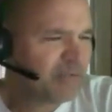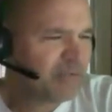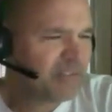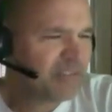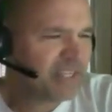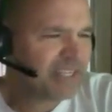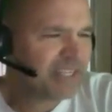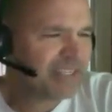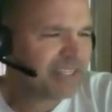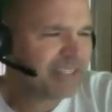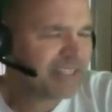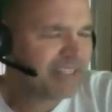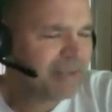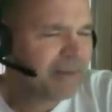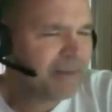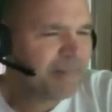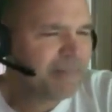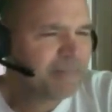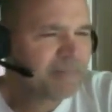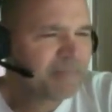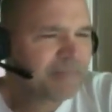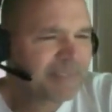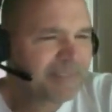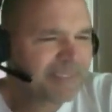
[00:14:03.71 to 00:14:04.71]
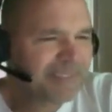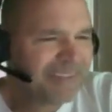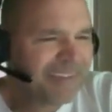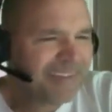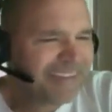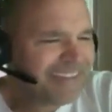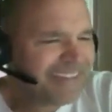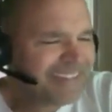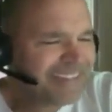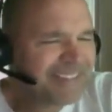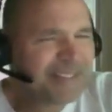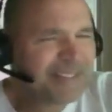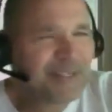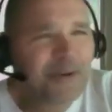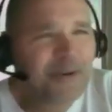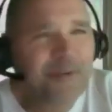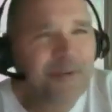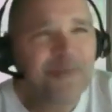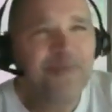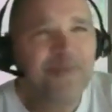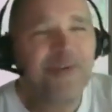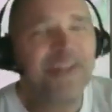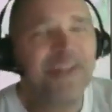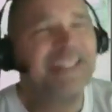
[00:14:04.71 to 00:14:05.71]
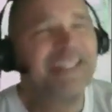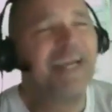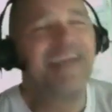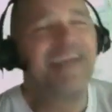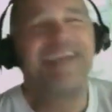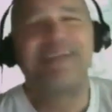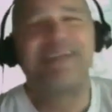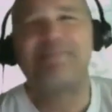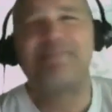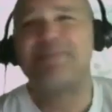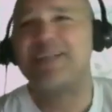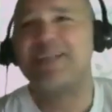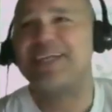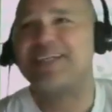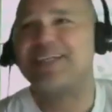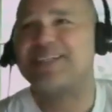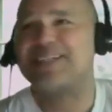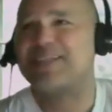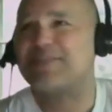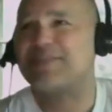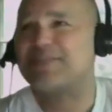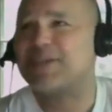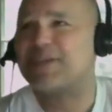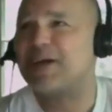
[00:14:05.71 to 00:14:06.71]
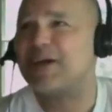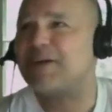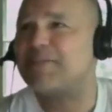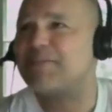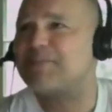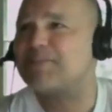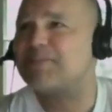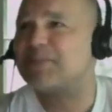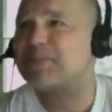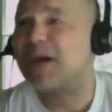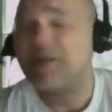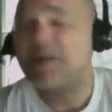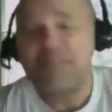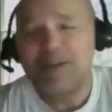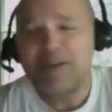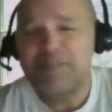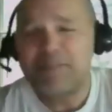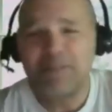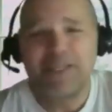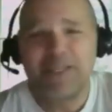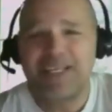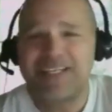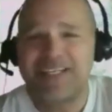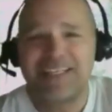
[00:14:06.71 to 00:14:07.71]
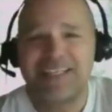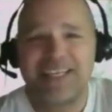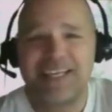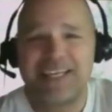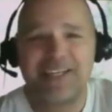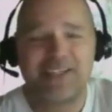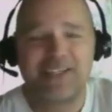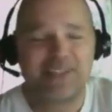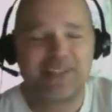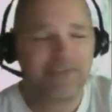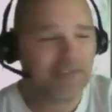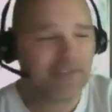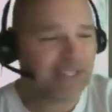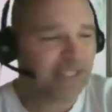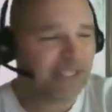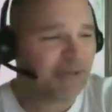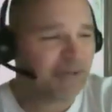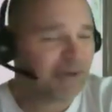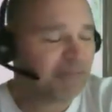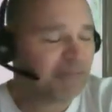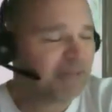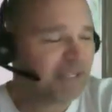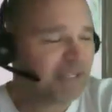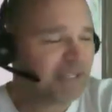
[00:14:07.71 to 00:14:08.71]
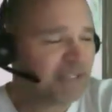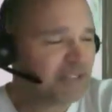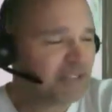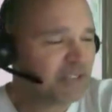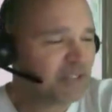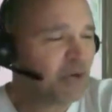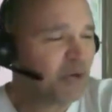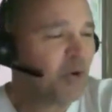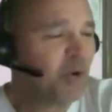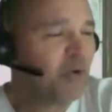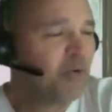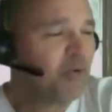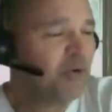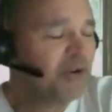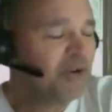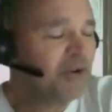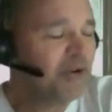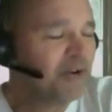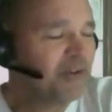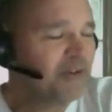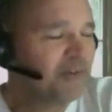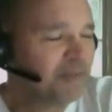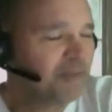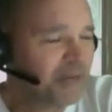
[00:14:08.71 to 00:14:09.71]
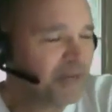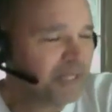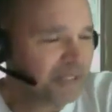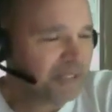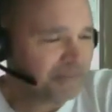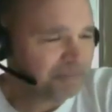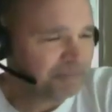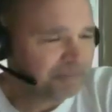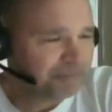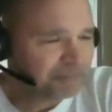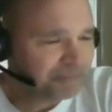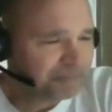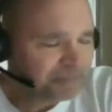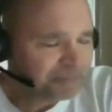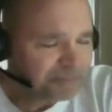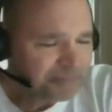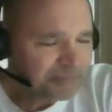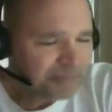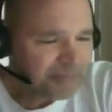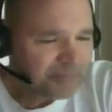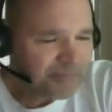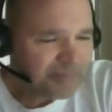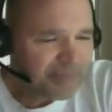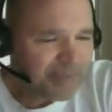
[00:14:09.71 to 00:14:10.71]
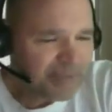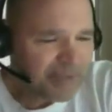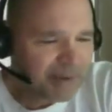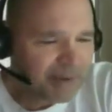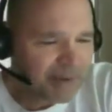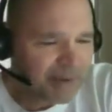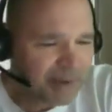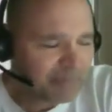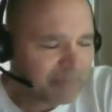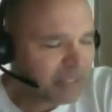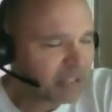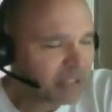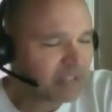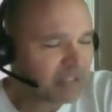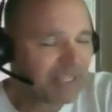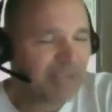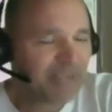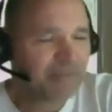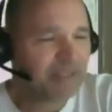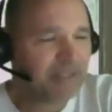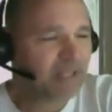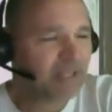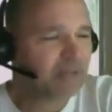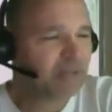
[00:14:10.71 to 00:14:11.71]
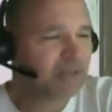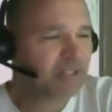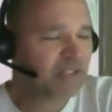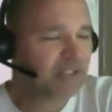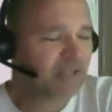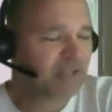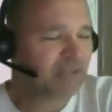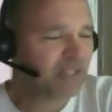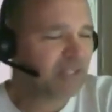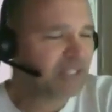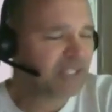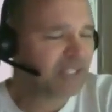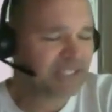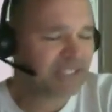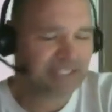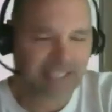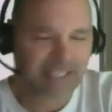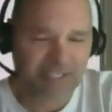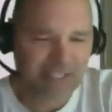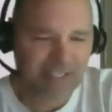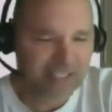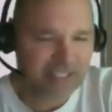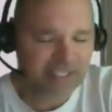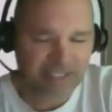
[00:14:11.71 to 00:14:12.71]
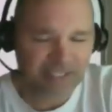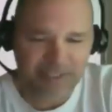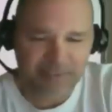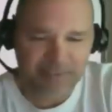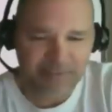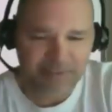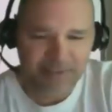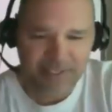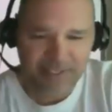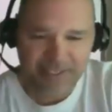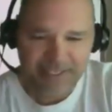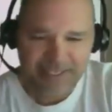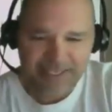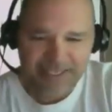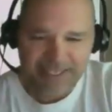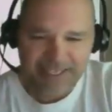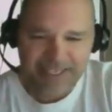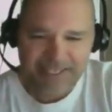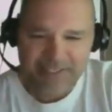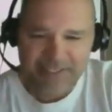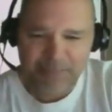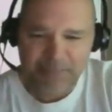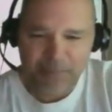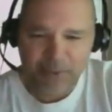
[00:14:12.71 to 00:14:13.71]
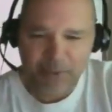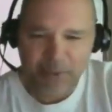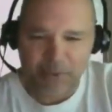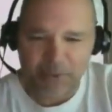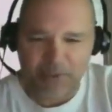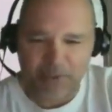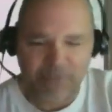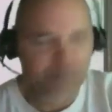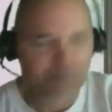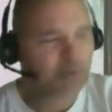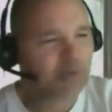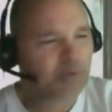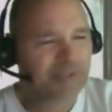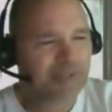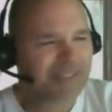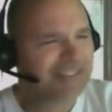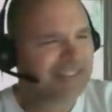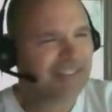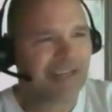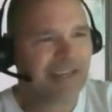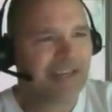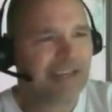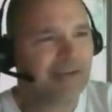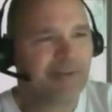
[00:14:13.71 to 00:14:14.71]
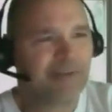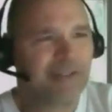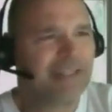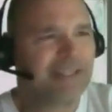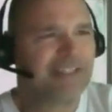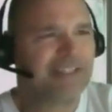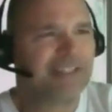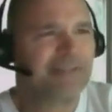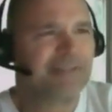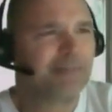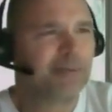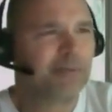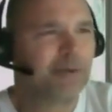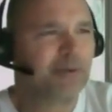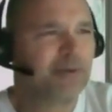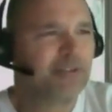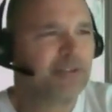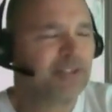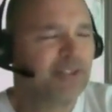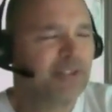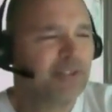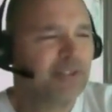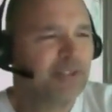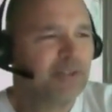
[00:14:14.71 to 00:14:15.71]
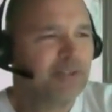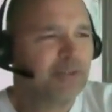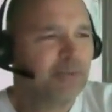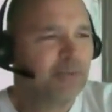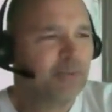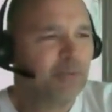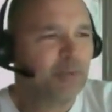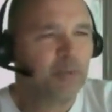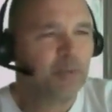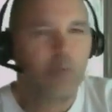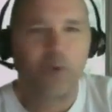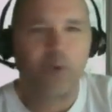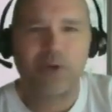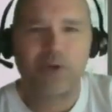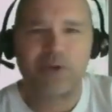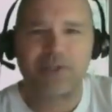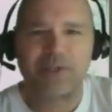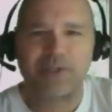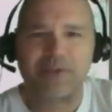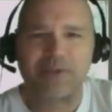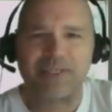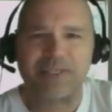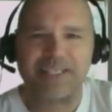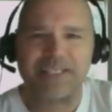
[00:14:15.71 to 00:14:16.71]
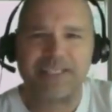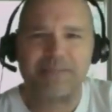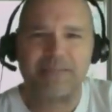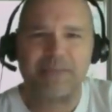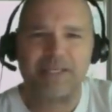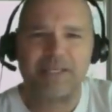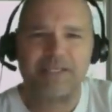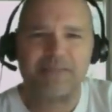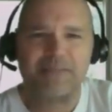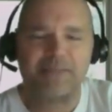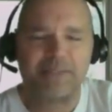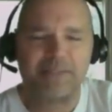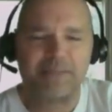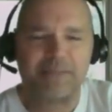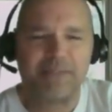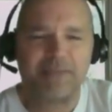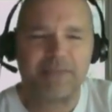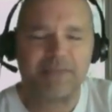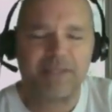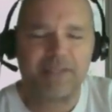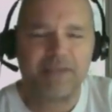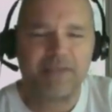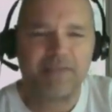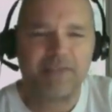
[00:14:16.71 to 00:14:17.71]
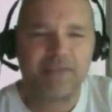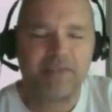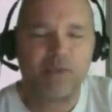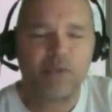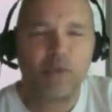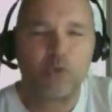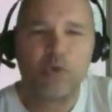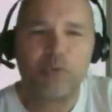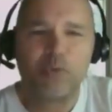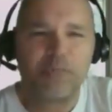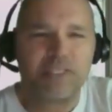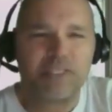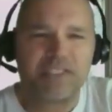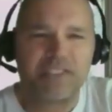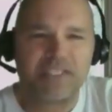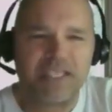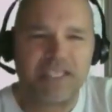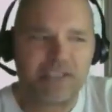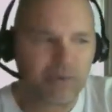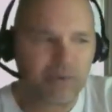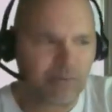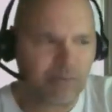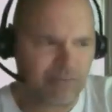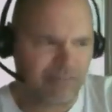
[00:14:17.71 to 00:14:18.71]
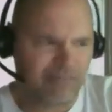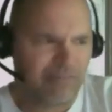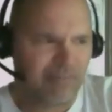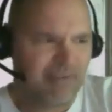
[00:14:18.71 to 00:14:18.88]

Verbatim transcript: says, "It's so funny. I got to play it sometime. I might play it at the end of this video. I'm gonna. It's so funny. I'm not laughing at Christoph. I just I just love his approach. Of course, his I don't think his approach would work on anybody, but even normies they don't